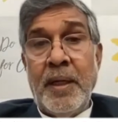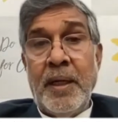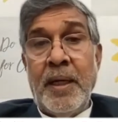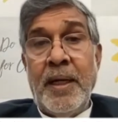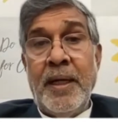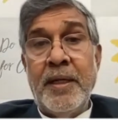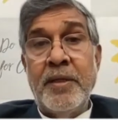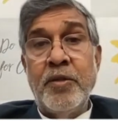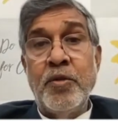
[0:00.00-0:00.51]

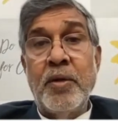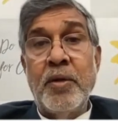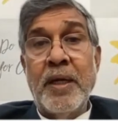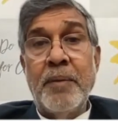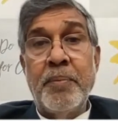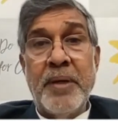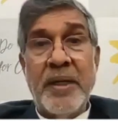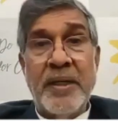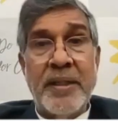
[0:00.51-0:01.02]
and you
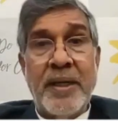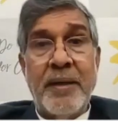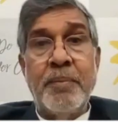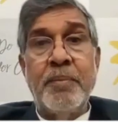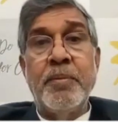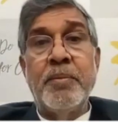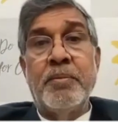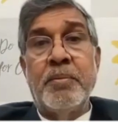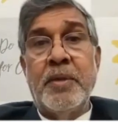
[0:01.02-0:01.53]
can bring
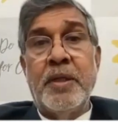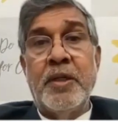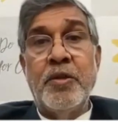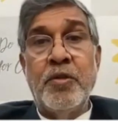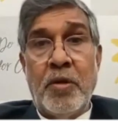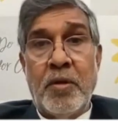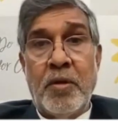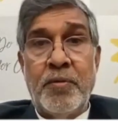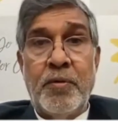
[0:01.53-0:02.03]
them in
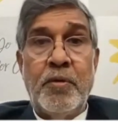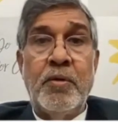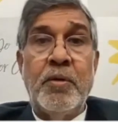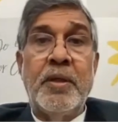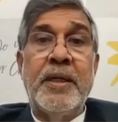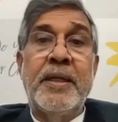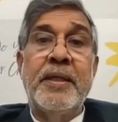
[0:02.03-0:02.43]
your fold,